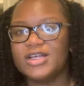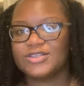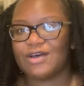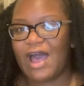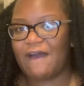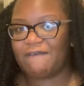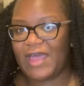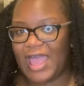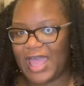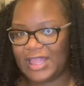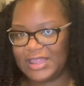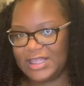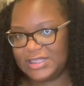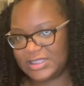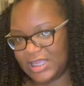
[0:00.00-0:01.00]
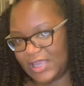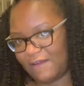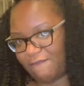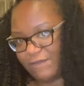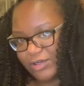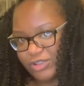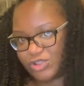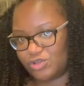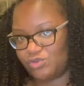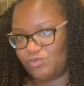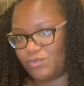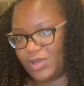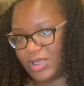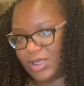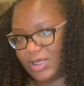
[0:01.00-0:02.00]
So I've had this in for 2
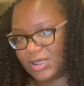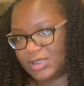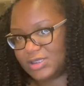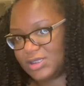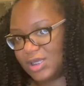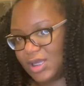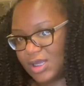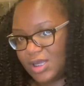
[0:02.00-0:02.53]
weeks,